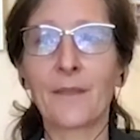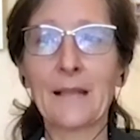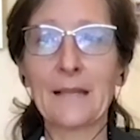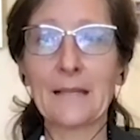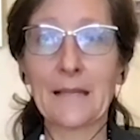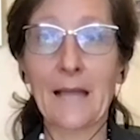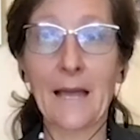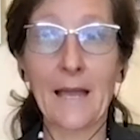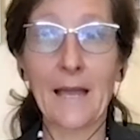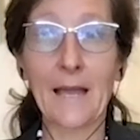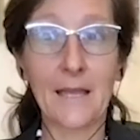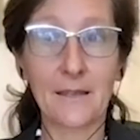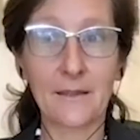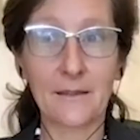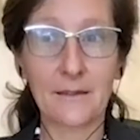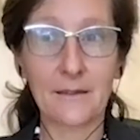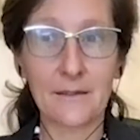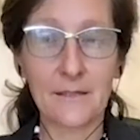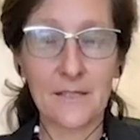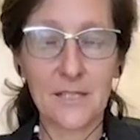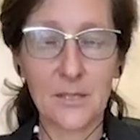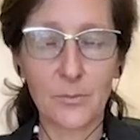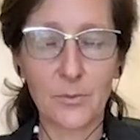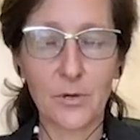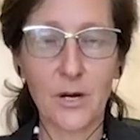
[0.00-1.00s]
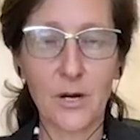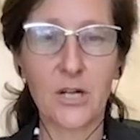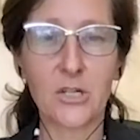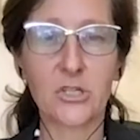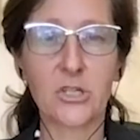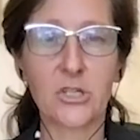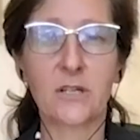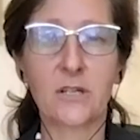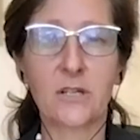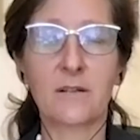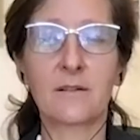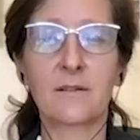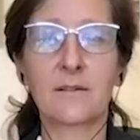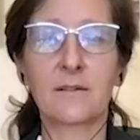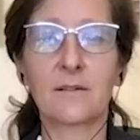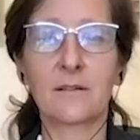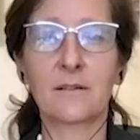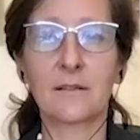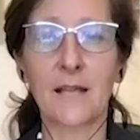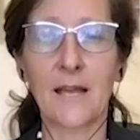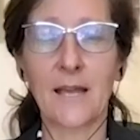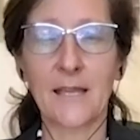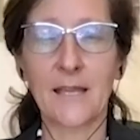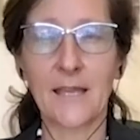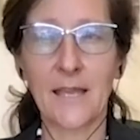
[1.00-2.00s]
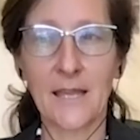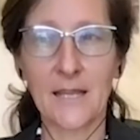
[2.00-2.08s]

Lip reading: like depression, like